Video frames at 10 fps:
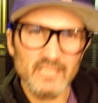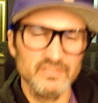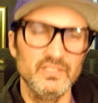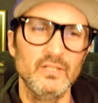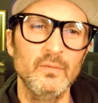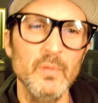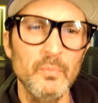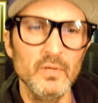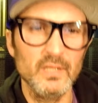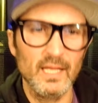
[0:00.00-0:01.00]
year, let me
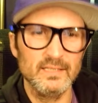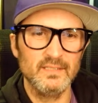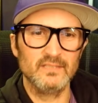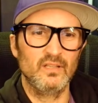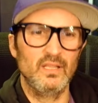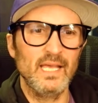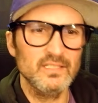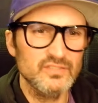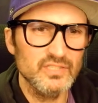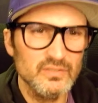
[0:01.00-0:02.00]
put it like this.
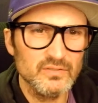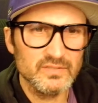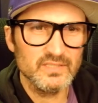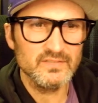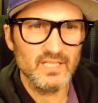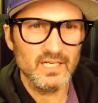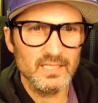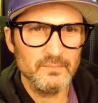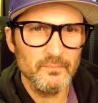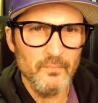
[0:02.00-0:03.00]
Last year at this
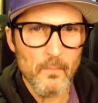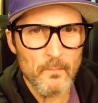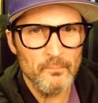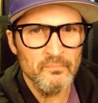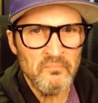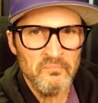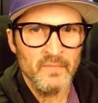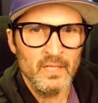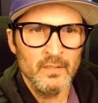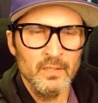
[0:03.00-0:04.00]
time,
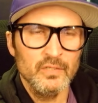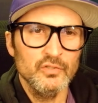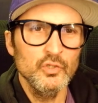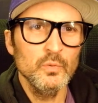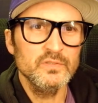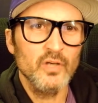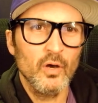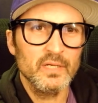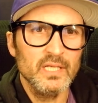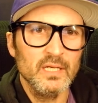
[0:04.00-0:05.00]
you were talking